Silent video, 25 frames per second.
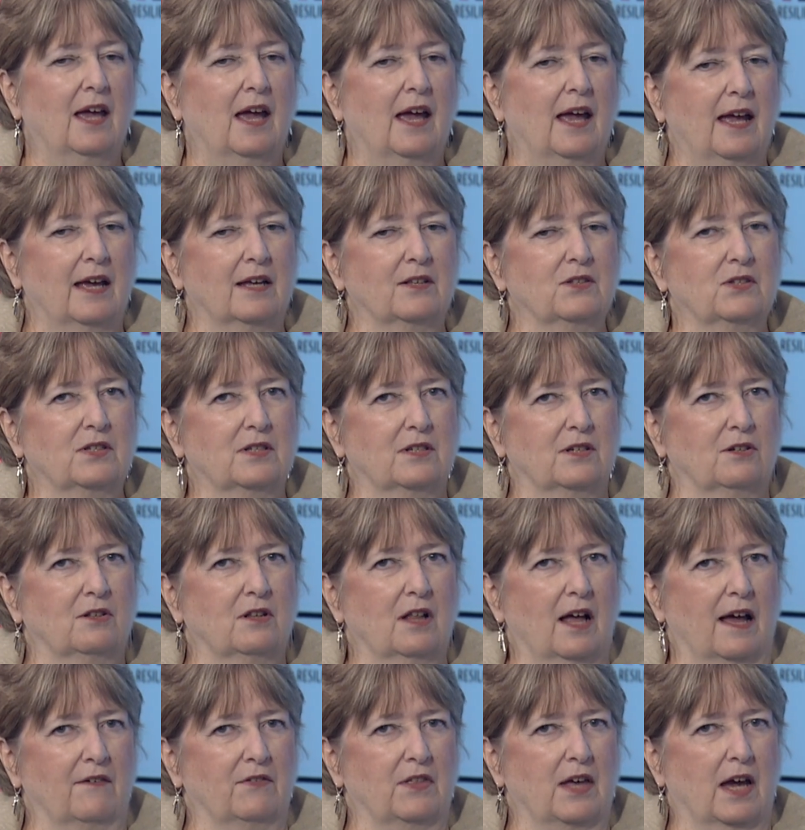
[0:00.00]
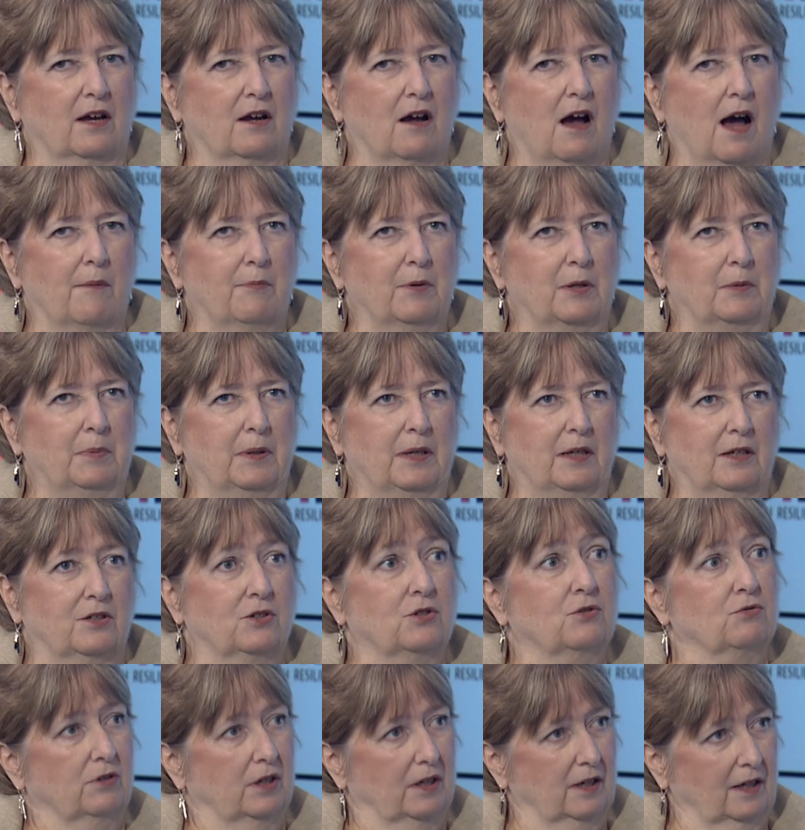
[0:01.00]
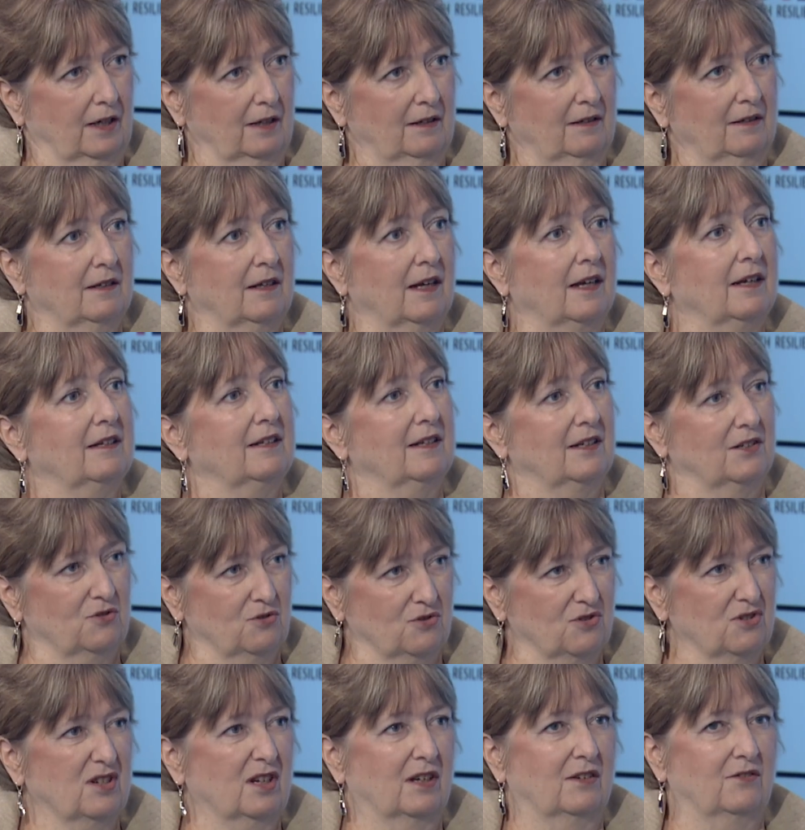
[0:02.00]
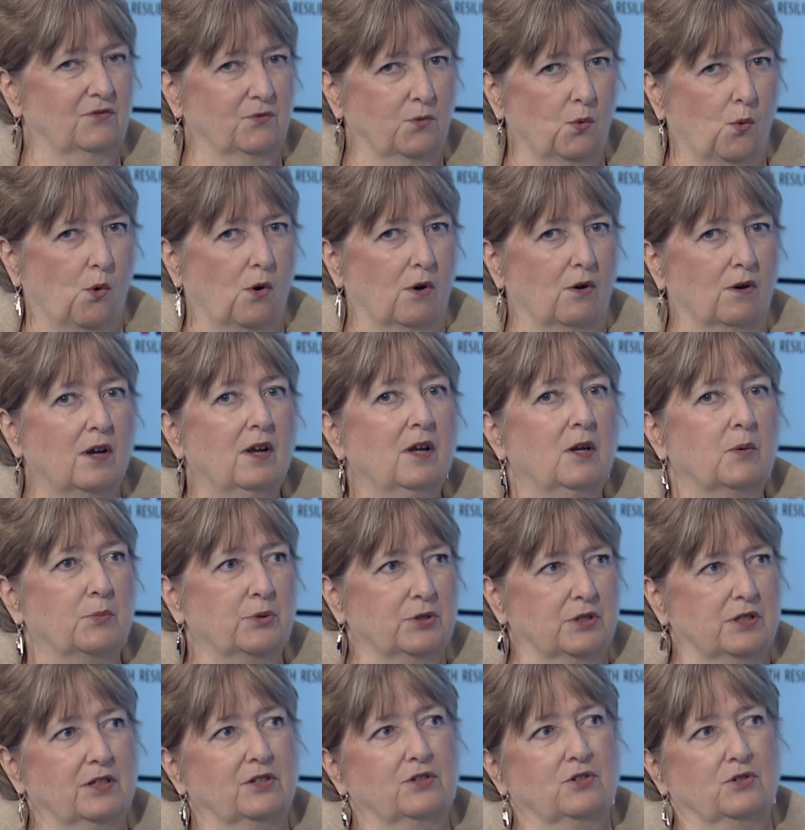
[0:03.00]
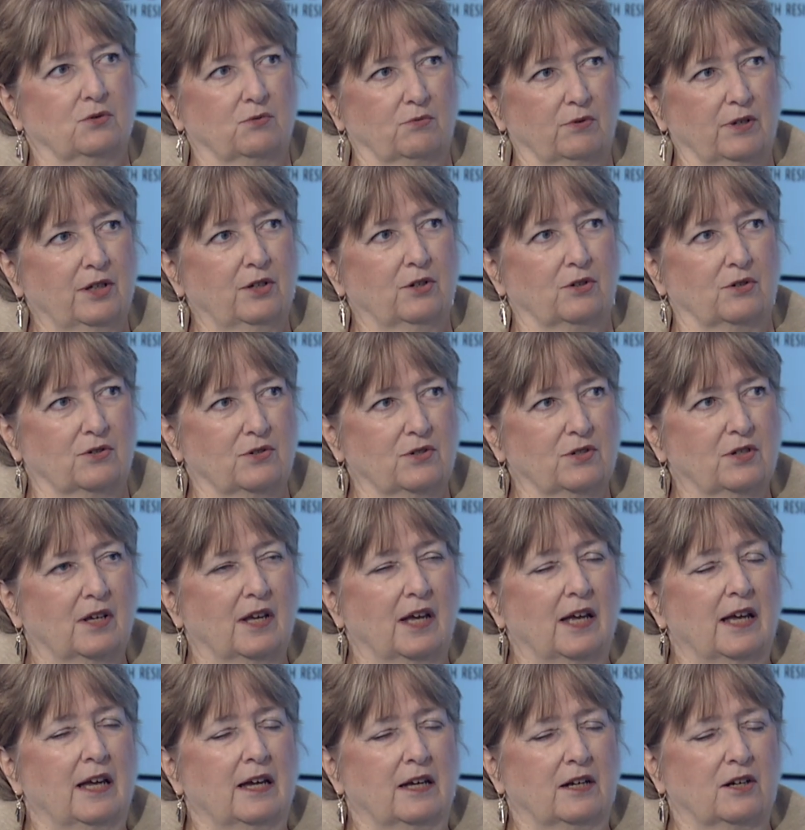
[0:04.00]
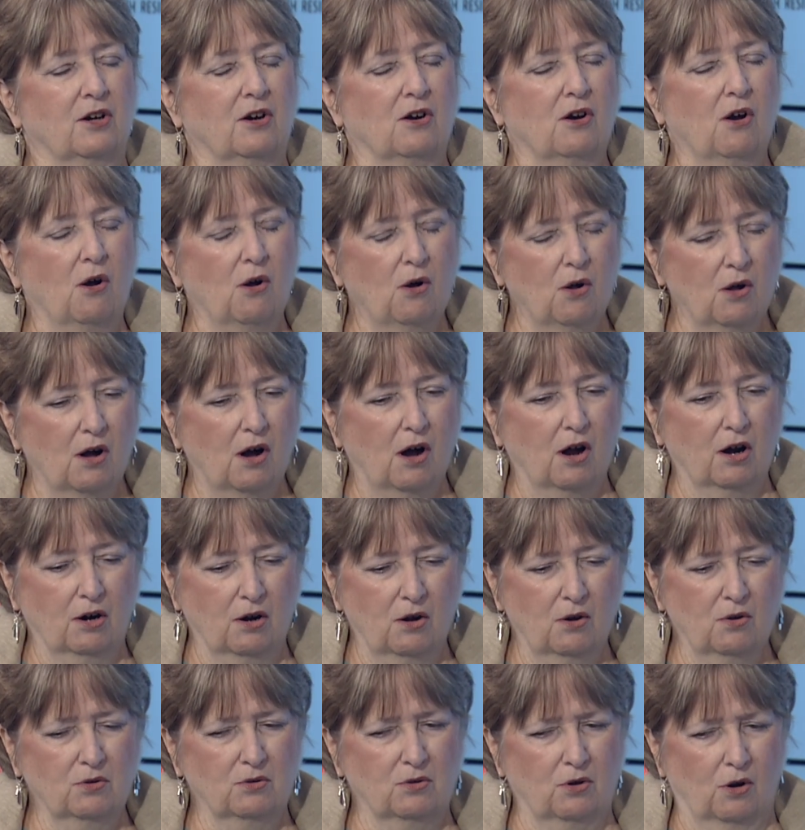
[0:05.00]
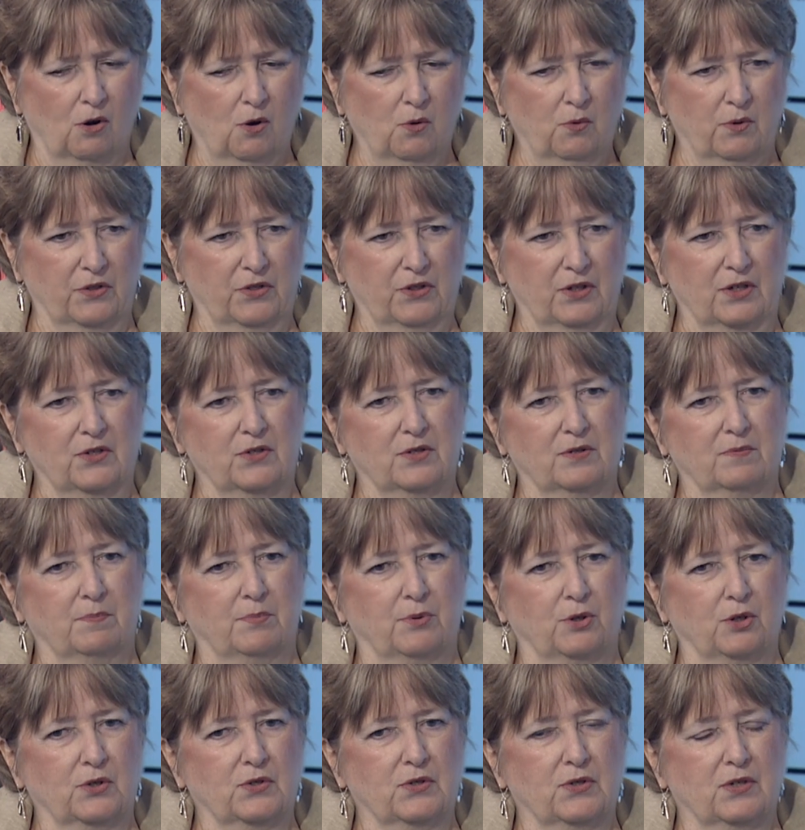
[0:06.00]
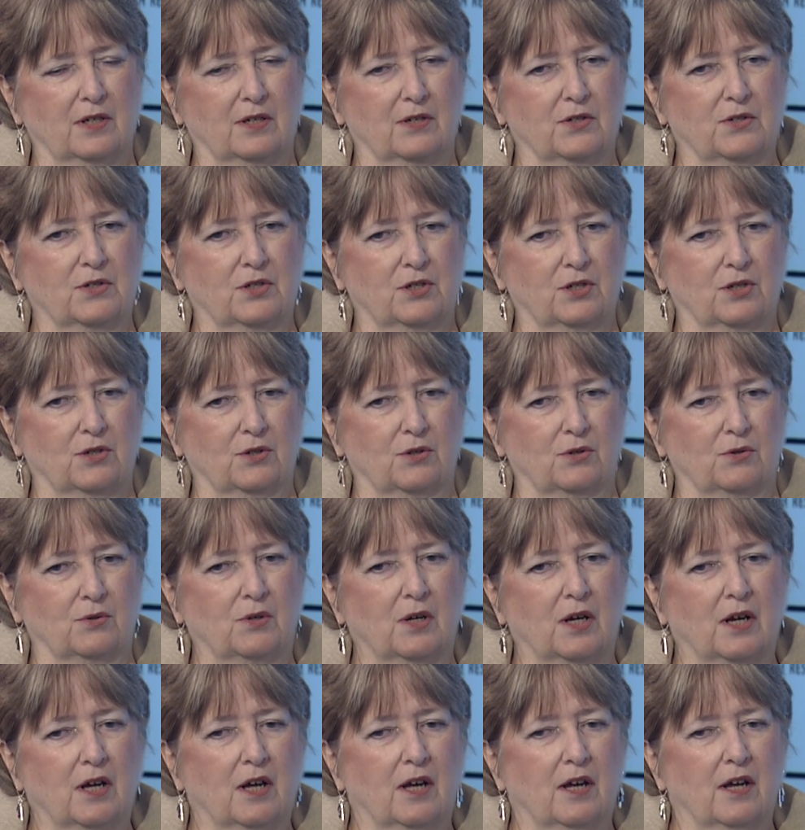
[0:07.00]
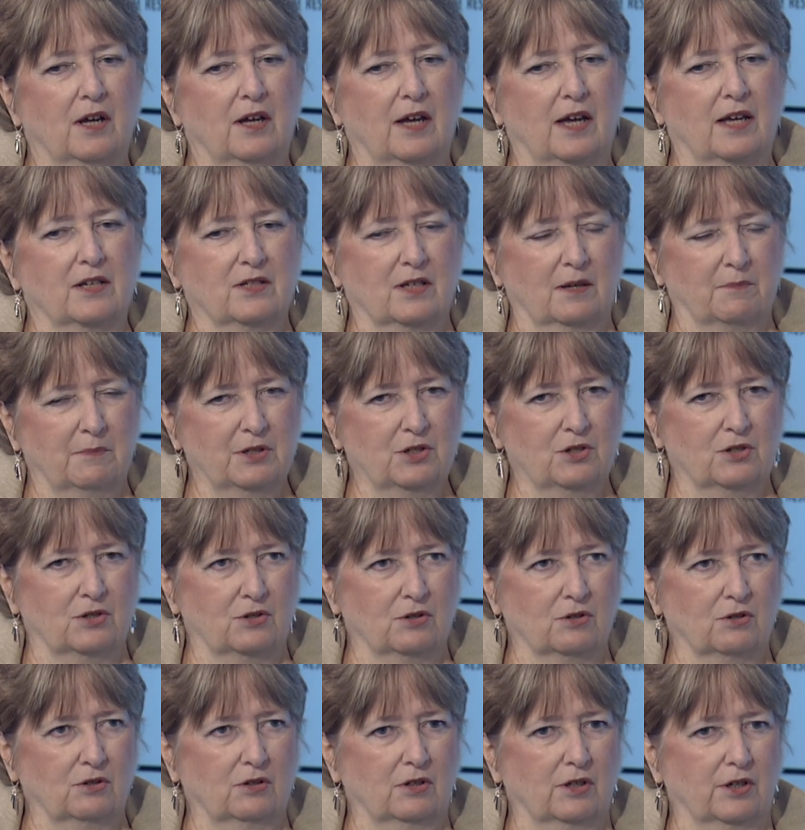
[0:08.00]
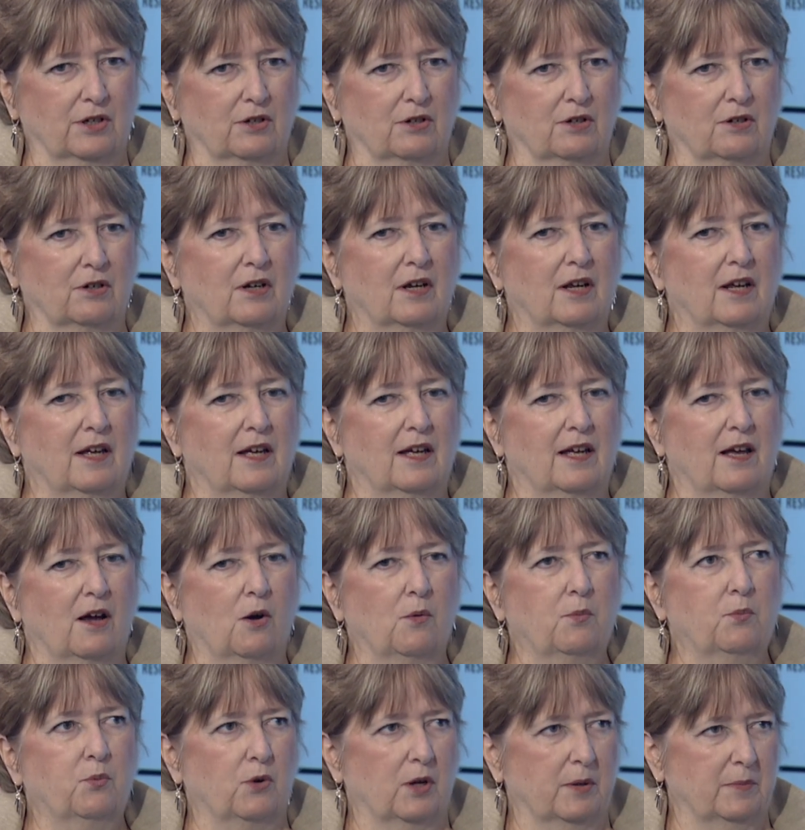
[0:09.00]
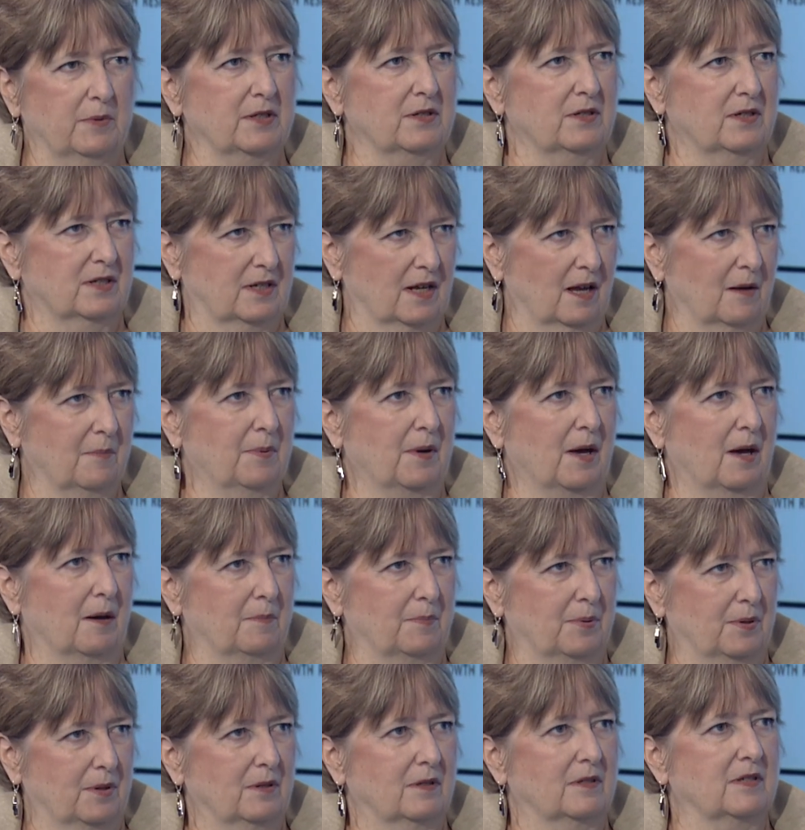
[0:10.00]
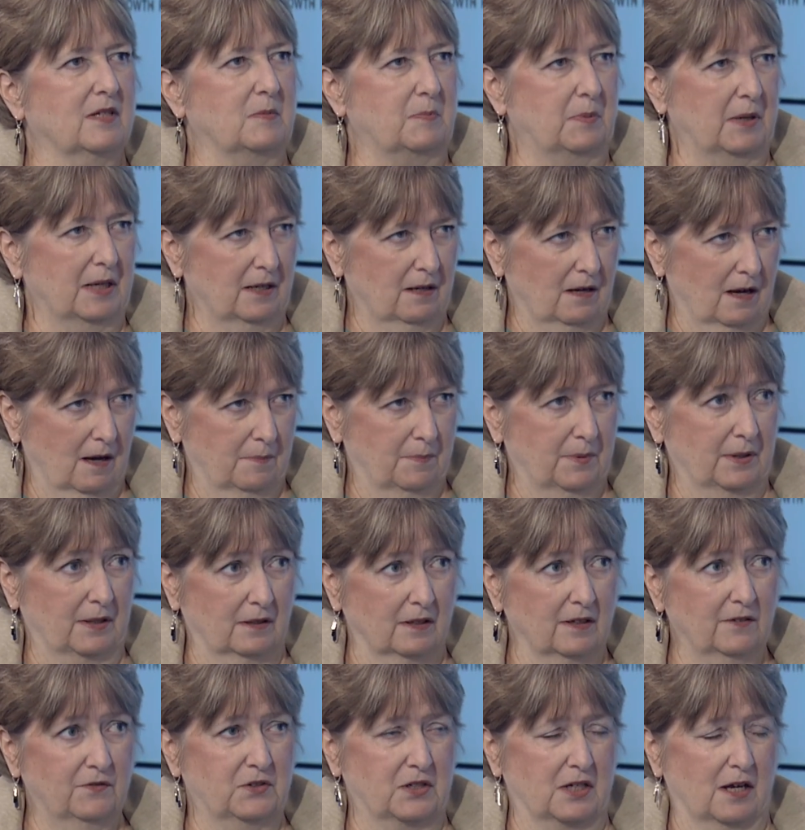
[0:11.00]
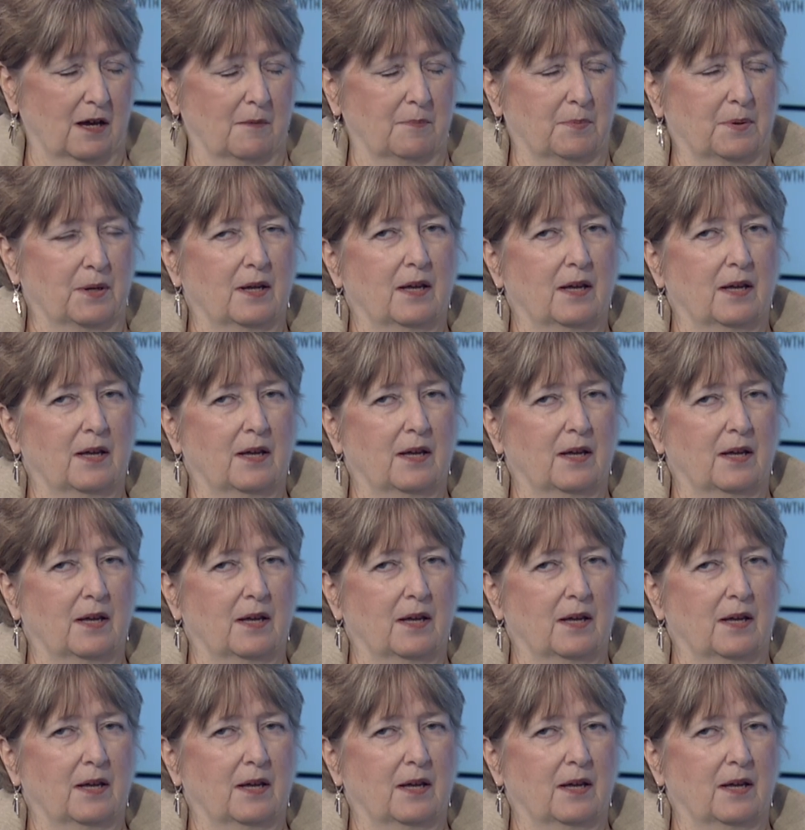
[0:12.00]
and still have that copy be intriguing and interesting for potential readers. And our whole goal with these books is to, as I mentioned earlier, help women step up, speak up, and lift up.